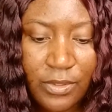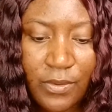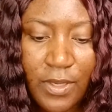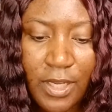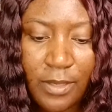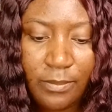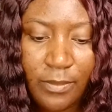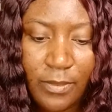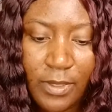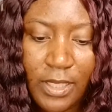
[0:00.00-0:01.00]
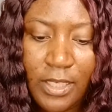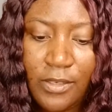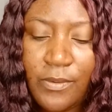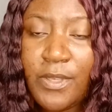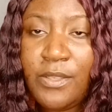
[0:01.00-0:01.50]
to help
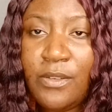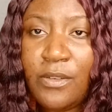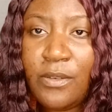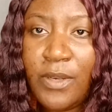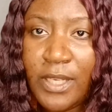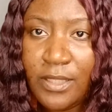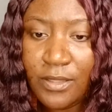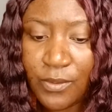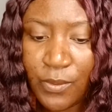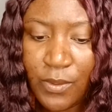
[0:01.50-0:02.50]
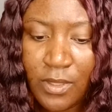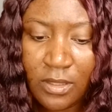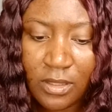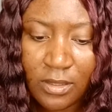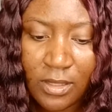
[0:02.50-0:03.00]
increase your credit
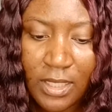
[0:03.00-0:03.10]
score.